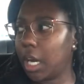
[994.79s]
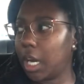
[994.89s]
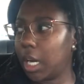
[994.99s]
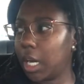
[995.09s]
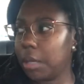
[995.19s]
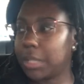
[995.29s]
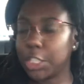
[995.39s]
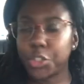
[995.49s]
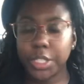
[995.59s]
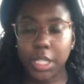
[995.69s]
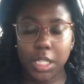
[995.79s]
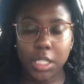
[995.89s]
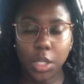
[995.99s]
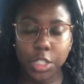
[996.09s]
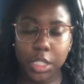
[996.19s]
Um, they treat their
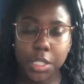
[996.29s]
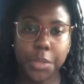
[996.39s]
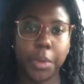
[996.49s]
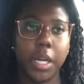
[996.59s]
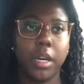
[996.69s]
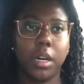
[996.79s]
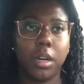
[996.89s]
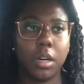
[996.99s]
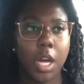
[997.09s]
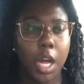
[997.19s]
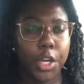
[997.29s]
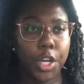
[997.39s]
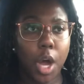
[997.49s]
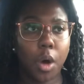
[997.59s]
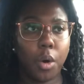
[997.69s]
associates well, you
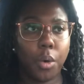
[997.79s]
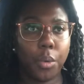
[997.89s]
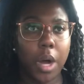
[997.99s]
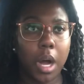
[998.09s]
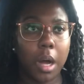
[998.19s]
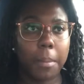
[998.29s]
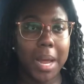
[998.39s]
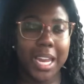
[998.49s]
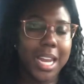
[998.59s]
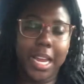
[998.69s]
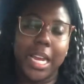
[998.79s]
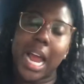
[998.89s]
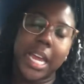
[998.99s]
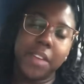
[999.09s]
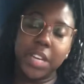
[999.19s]
know, um, and, and
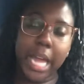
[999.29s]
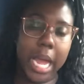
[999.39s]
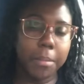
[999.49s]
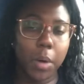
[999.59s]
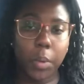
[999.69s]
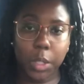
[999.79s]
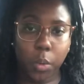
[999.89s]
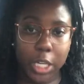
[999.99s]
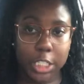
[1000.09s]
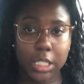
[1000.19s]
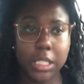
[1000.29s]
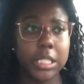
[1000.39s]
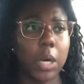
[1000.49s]
I even came up with questions.